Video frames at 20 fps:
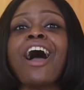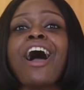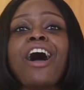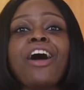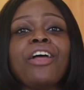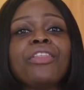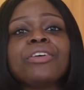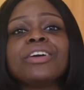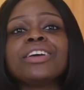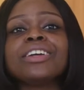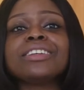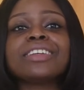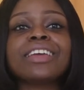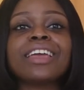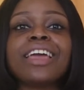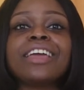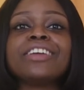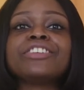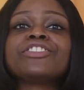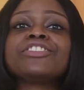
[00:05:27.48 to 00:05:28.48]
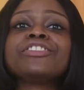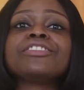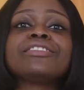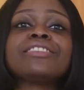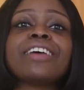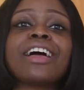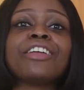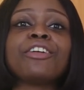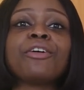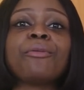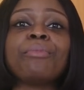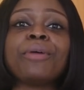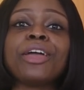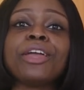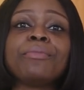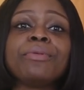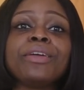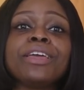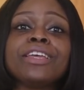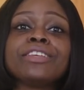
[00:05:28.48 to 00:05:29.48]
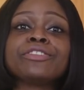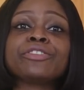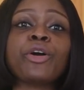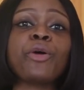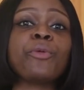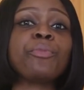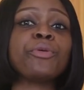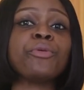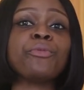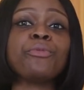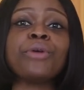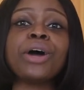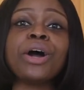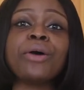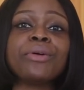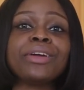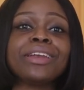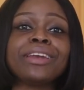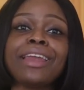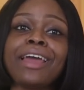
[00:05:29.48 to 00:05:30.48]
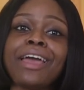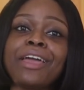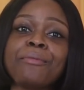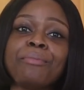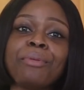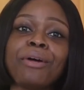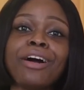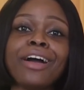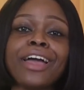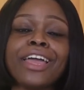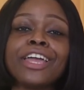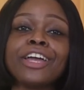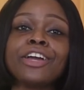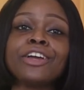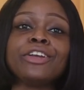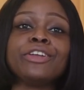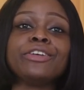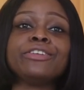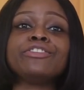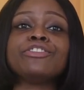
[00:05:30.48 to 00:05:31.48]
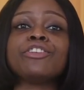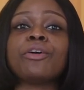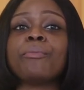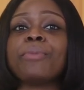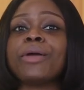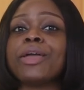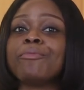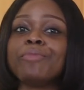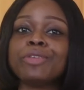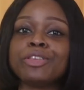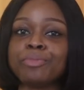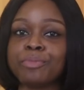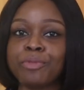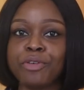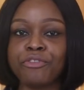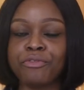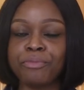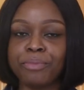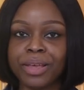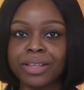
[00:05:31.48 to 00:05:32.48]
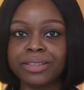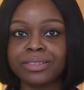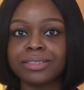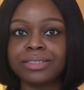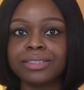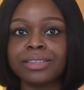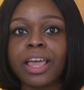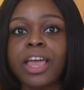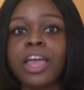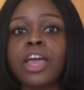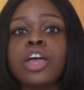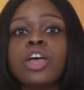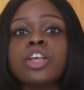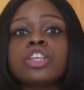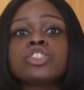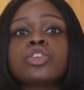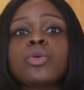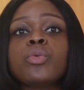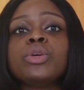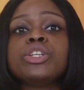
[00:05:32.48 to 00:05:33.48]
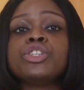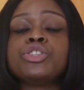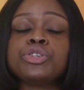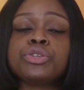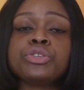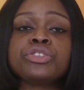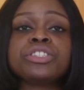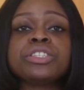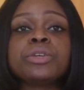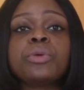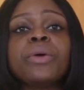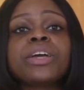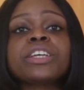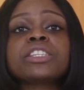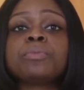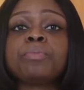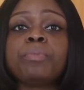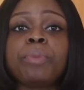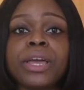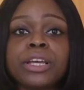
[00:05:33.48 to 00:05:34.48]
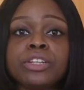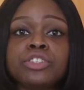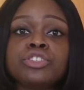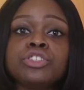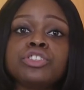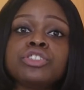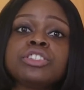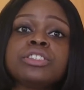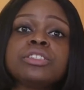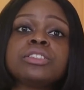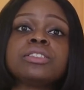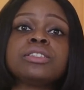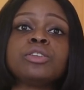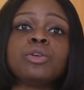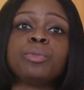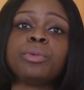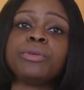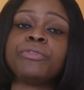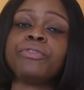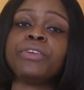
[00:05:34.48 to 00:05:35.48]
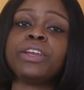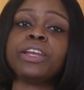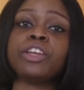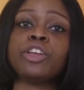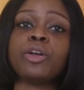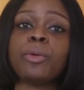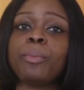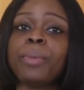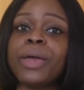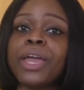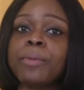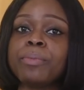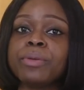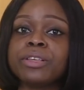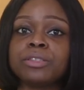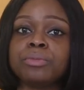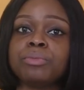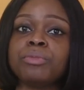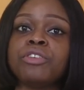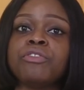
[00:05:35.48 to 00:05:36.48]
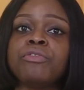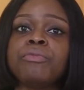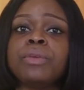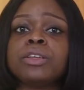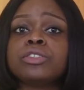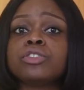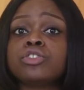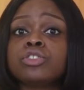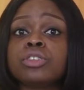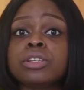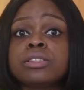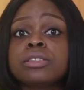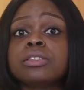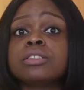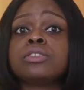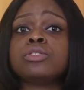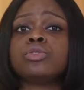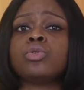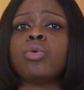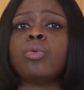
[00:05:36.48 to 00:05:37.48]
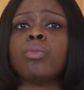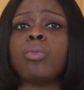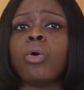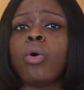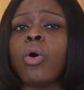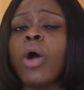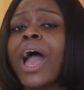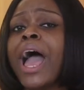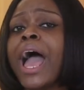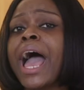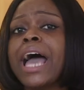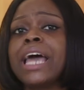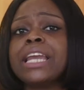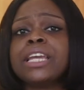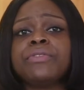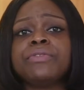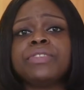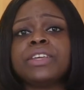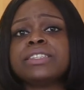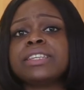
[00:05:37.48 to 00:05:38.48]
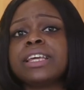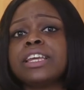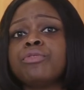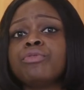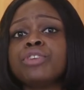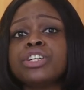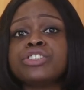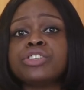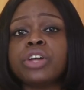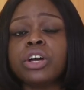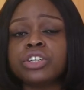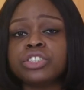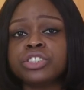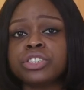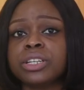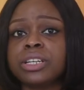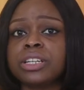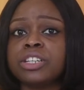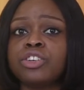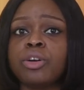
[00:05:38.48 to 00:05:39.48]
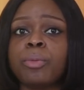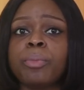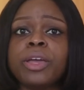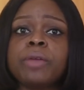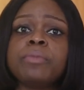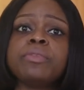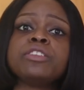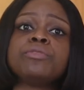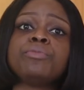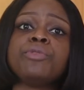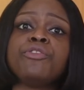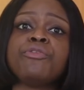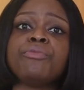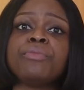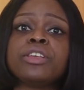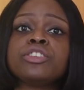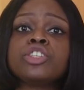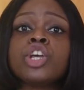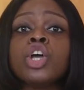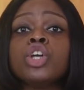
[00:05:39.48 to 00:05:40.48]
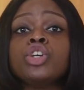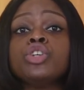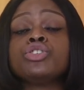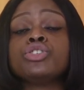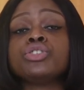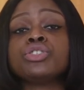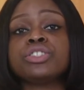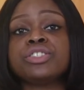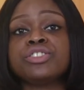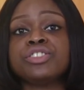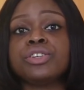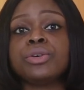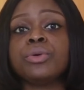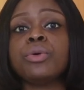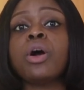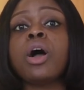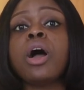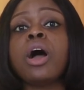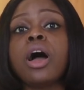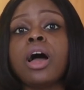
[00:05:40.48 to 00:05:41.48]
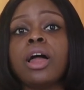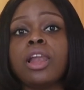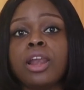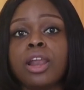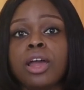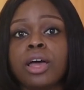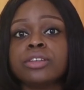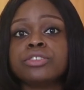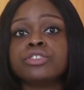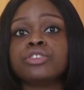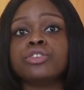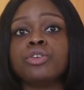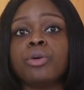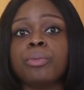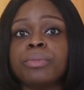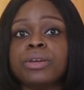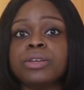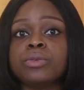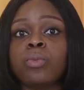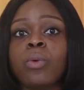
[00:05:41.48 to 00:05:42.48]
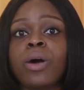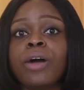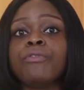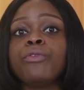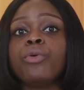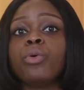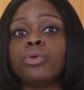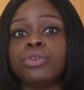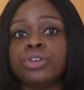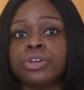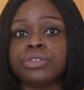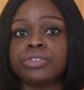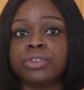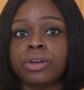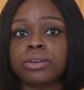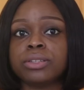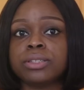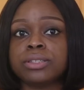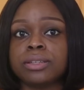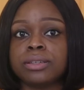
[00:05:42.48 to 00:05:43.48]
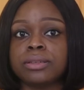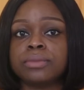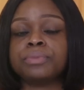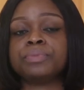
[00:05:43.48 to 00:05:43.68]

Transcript: Other indications that your baby is coping well in labour includes your baby's movements. So we do still expect you to still be feeling your baby's movements just as normal. And if there's any reduction in your baby's movements, you should still alert your midwife or your doctor.